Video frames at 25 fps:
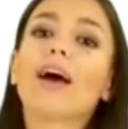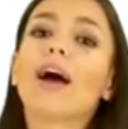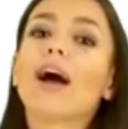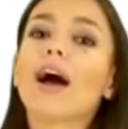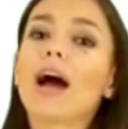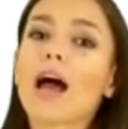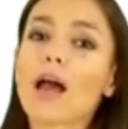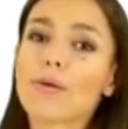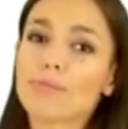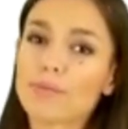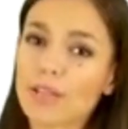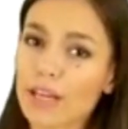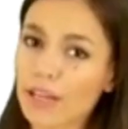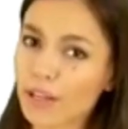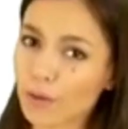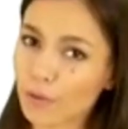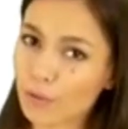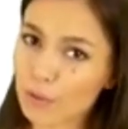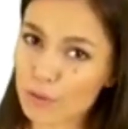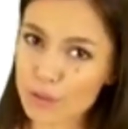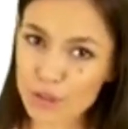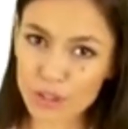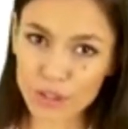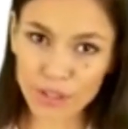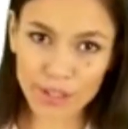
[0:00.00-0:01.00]
Some
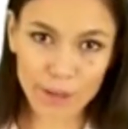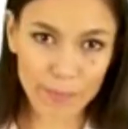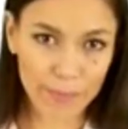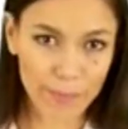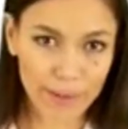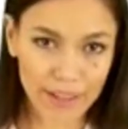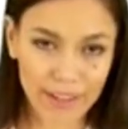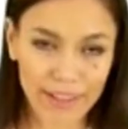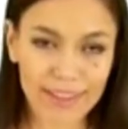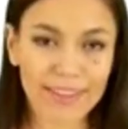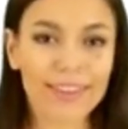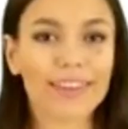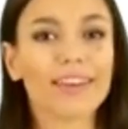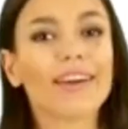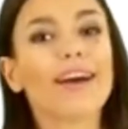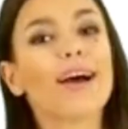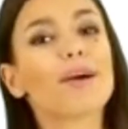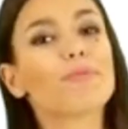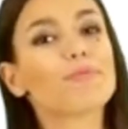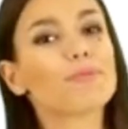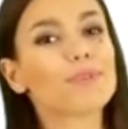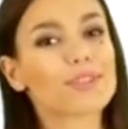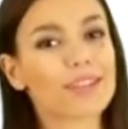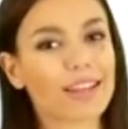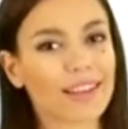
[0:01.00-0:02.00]
men use
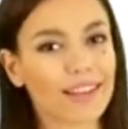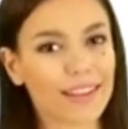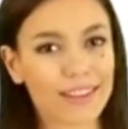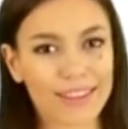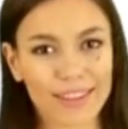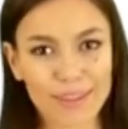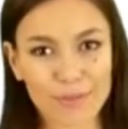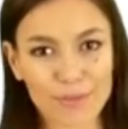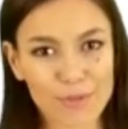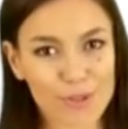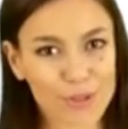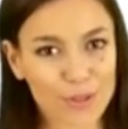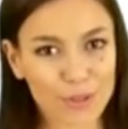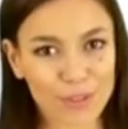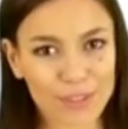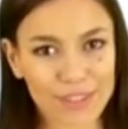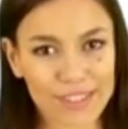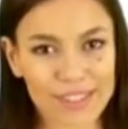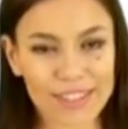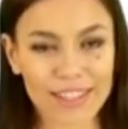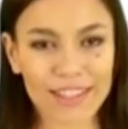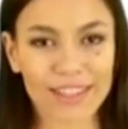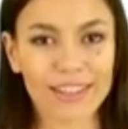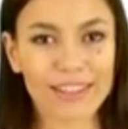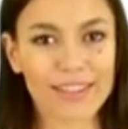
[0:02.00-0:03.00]
acetyl-L-Carnitine for
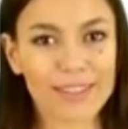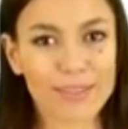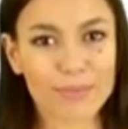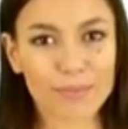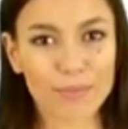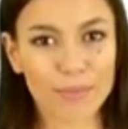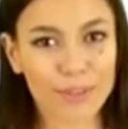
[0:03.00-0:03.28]
infertility,